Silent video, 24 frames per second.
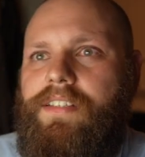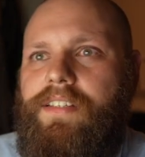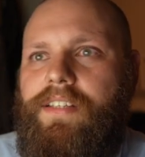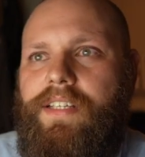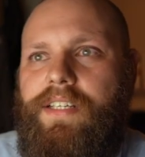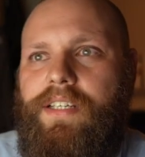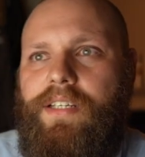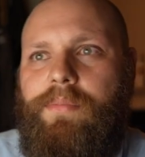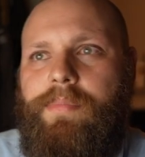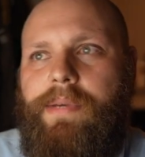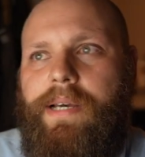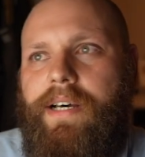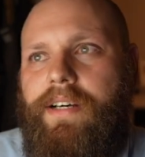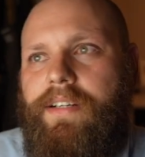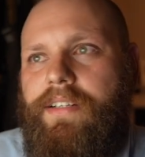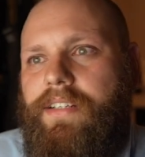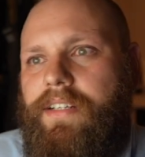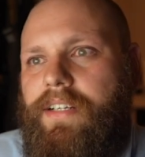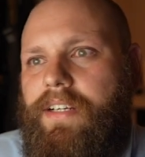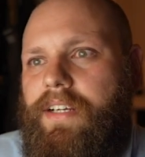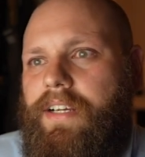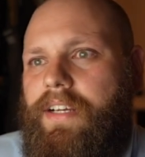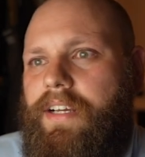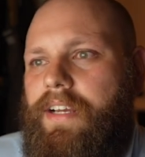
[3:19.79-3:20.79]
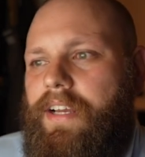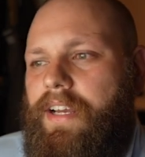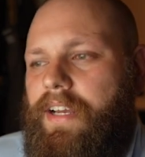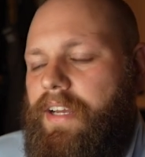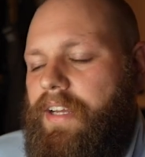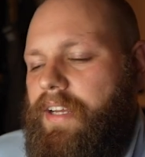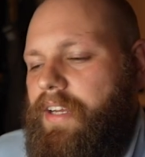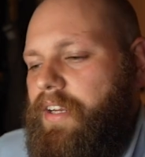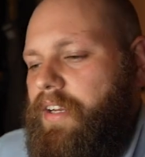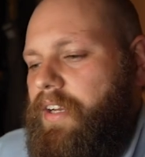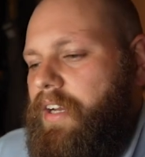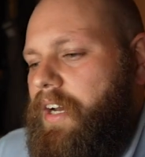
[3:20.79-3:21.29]
think about
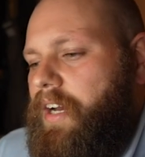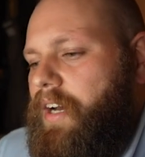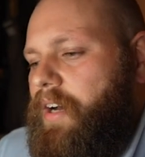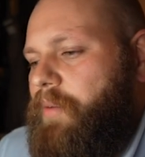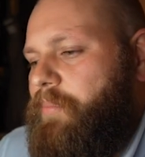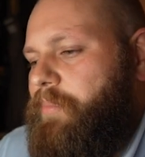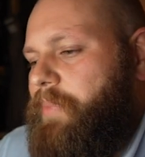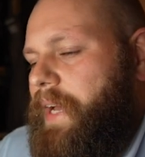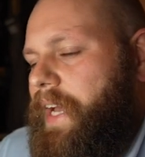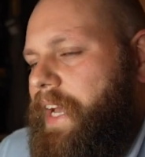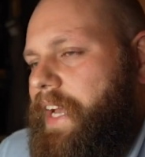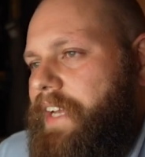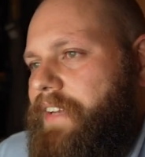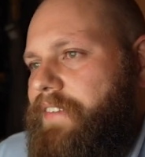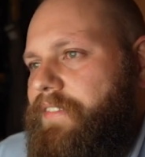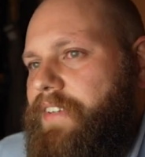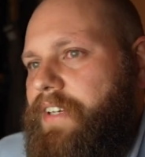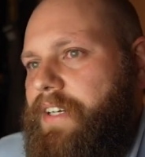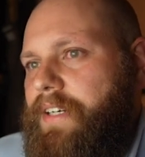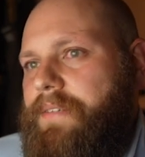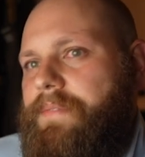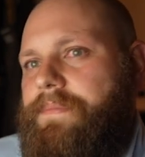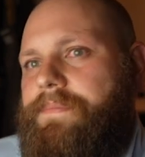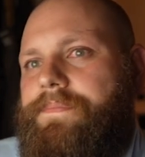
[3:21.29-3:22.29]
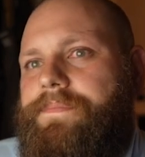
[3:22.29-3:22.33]
behavior.